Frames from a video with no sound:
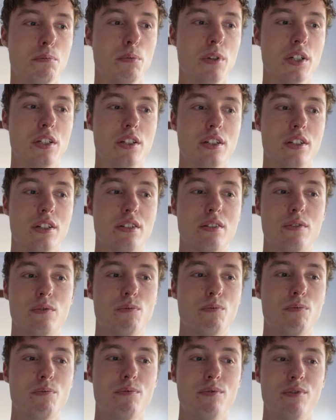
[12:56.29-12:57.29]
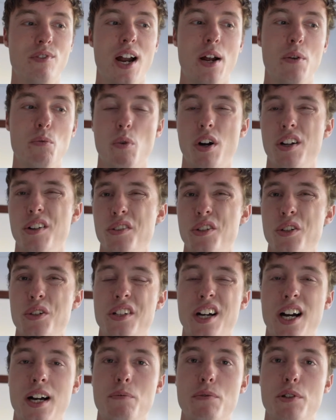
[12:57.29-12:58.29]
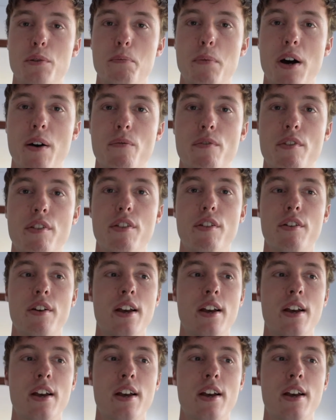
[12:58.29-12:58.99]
which is around 1 or 2 times a month.